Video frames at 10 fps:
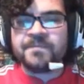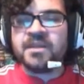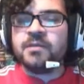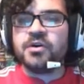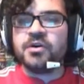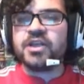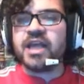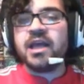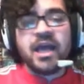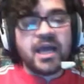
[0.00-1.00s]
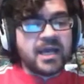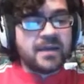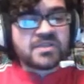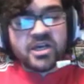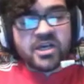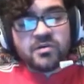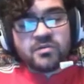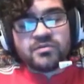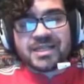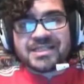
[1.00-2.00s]
But yeah, so
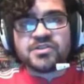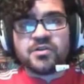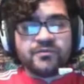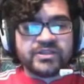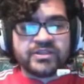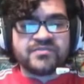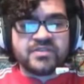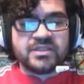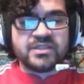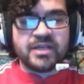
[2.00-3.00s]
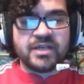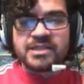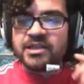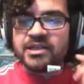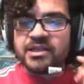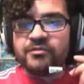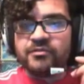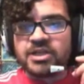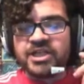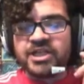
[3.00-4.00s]
that is all for this video, guys. Thank you all for
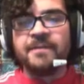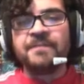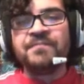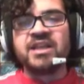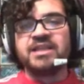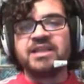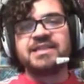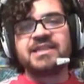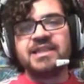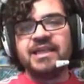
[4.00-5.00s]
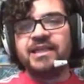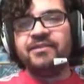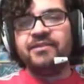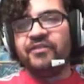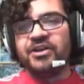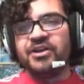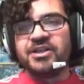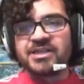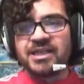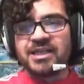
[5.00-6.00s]
watching. This is the first,
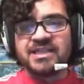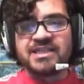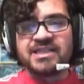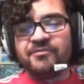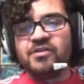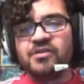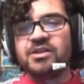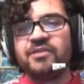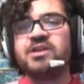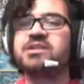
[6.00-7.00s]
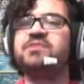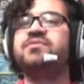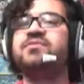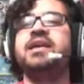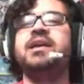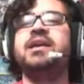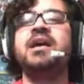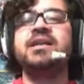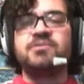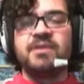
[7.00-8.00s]
as I said before, the first of a
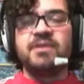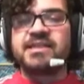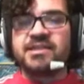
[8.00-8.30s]
26